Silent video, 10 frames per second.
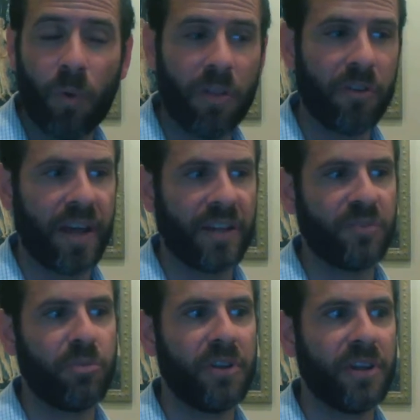Whether
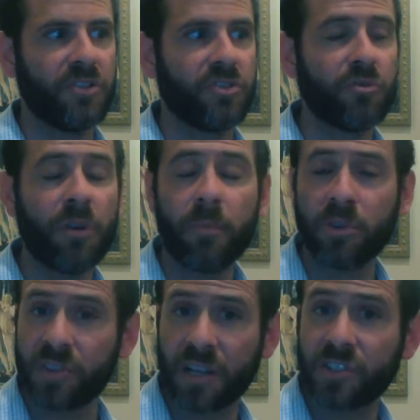that's putting
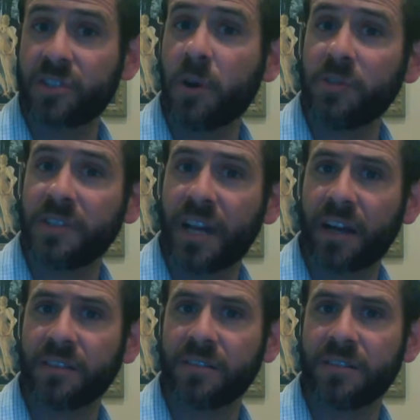scrubbers on
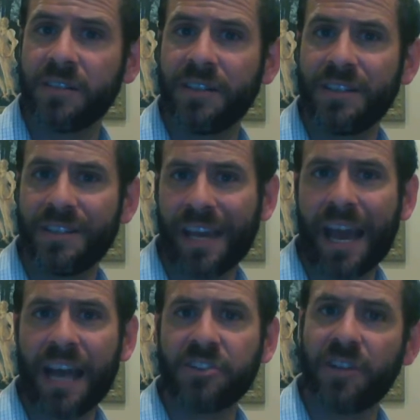smokestacks to
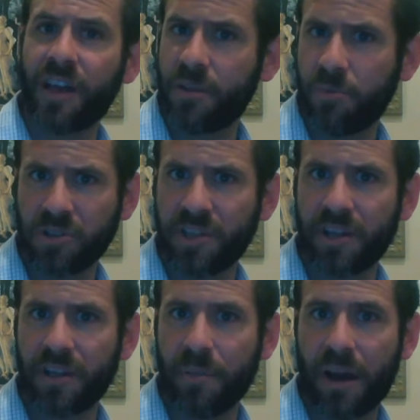catch a lot of the
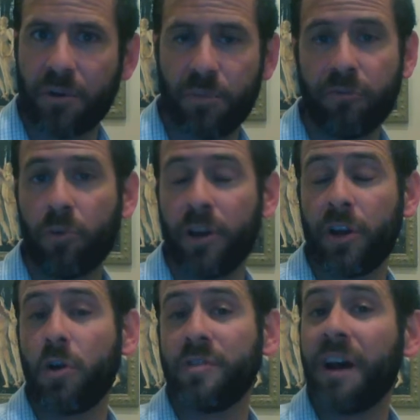particulate matter before
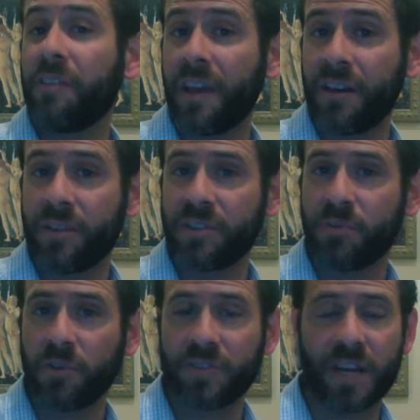it goes out the end of the
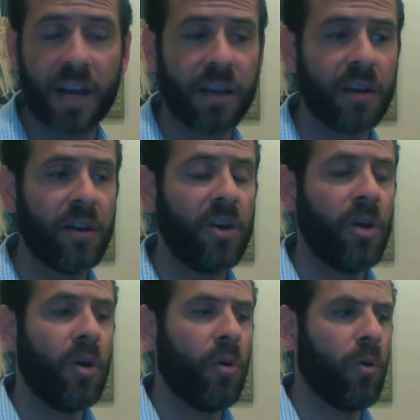smokestack.
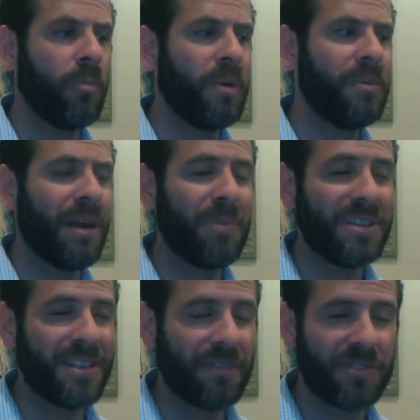Or maybe that
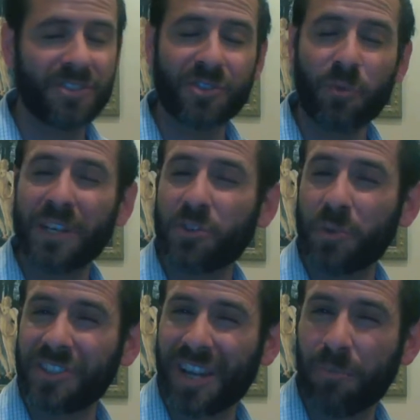means they have to
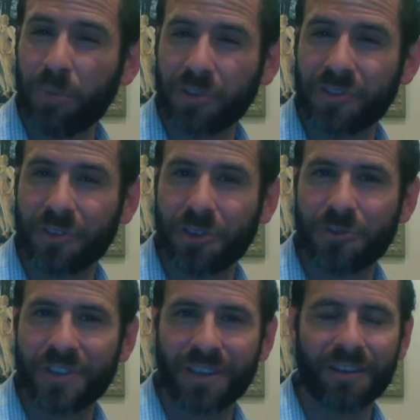switch which inputs they're
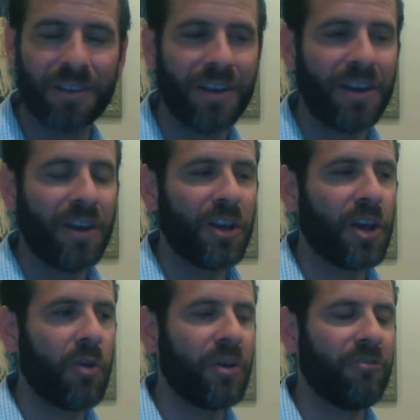using,
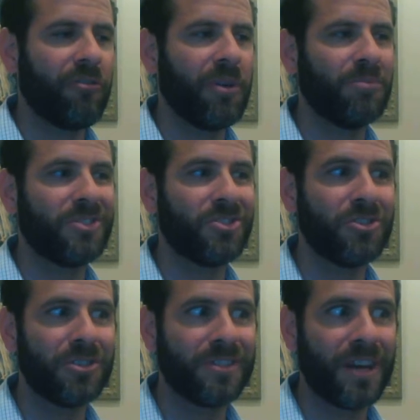going from
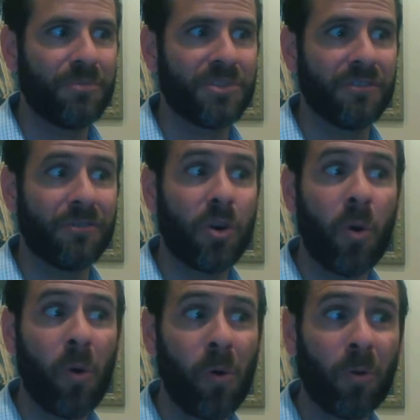certain types of
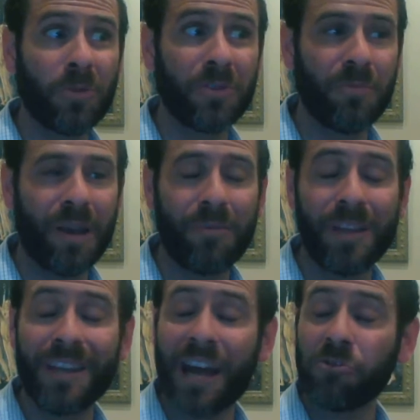coal to
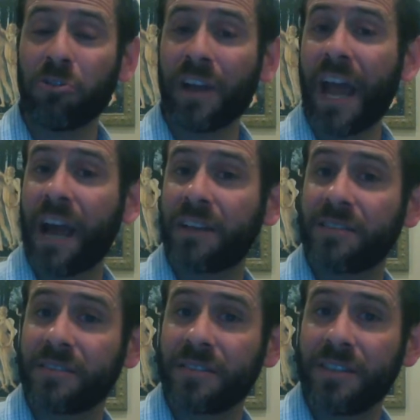maybe natural
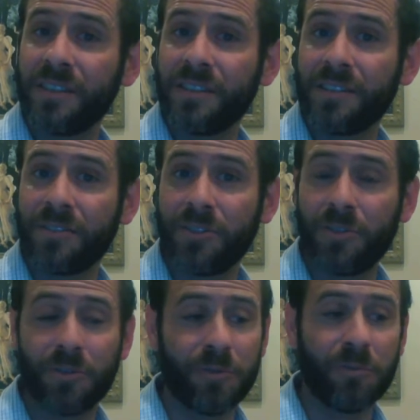gas
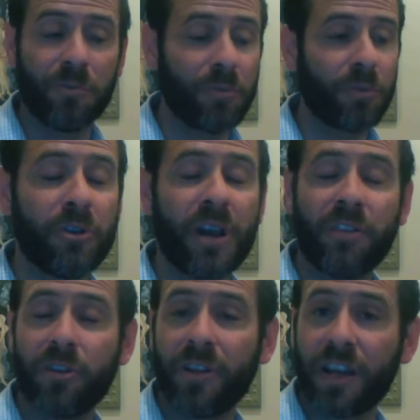to
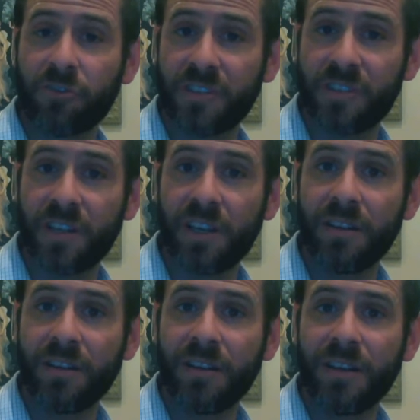create their electricity.
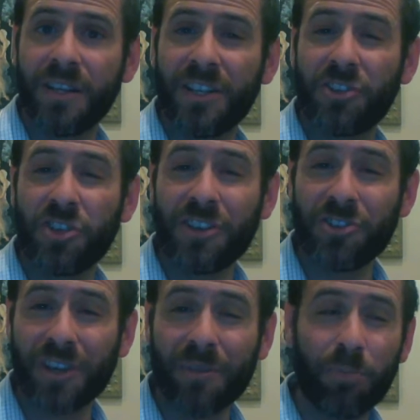
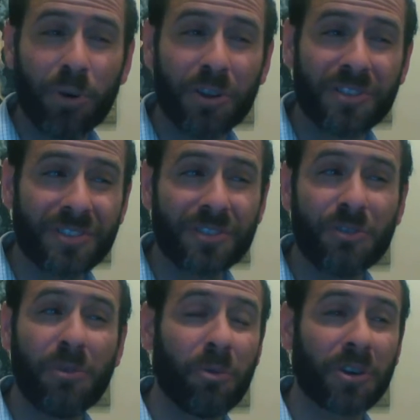Changing inputs
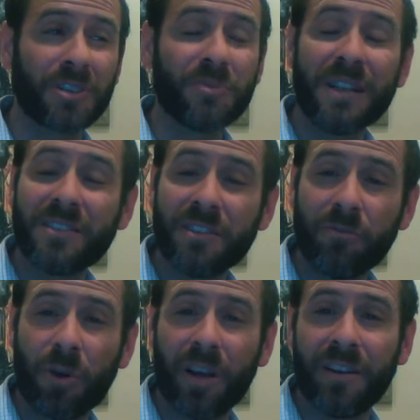to a more
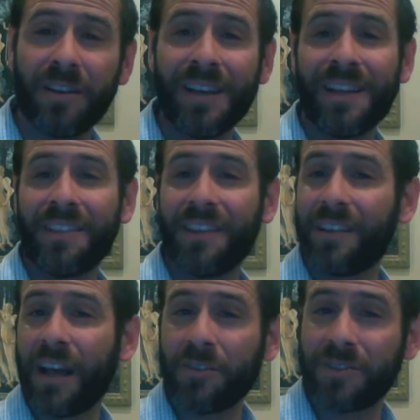expensive one that
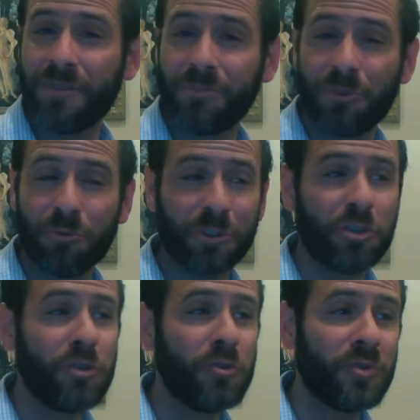allows them to
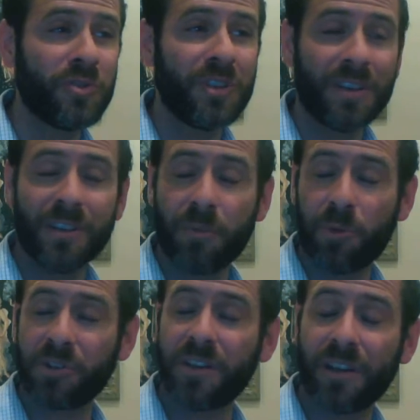reduce the
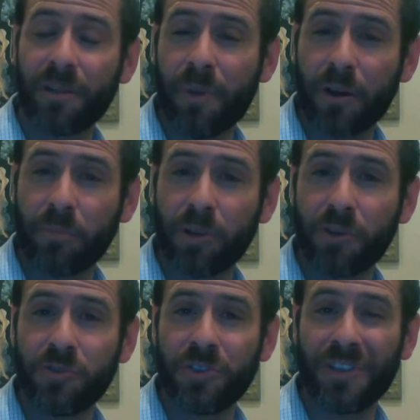particulate matter
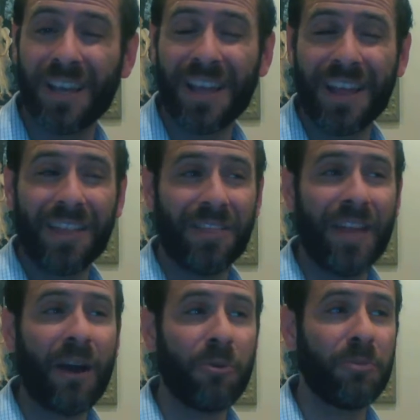pollution.
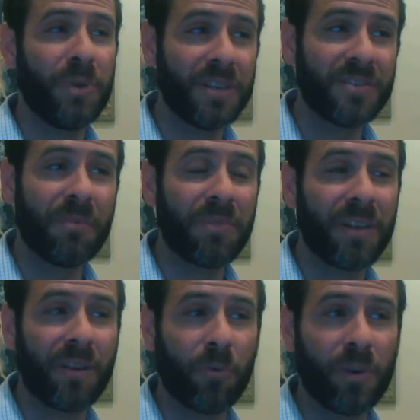That would be
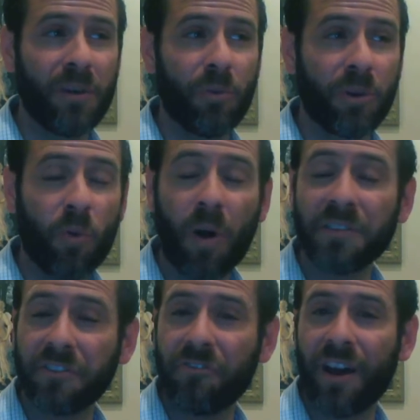something that we would
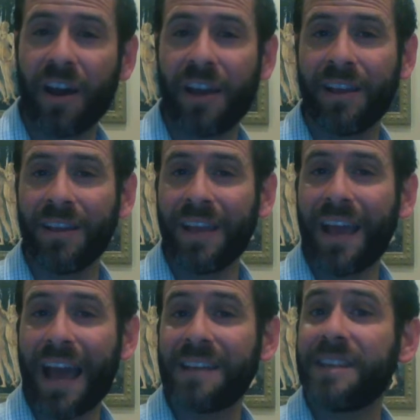quantify
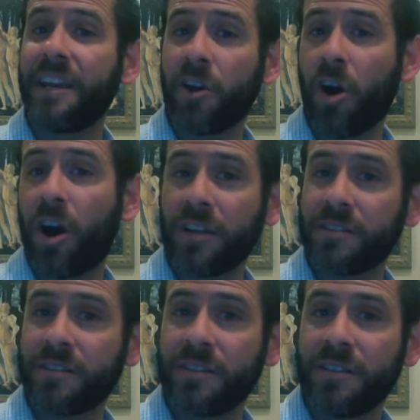as a
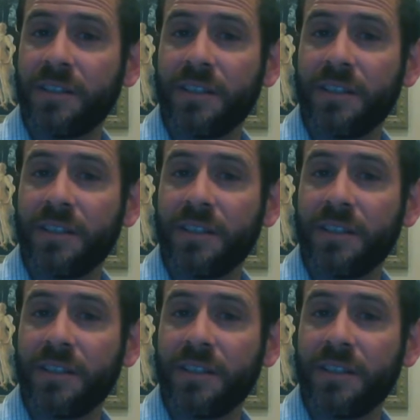cost.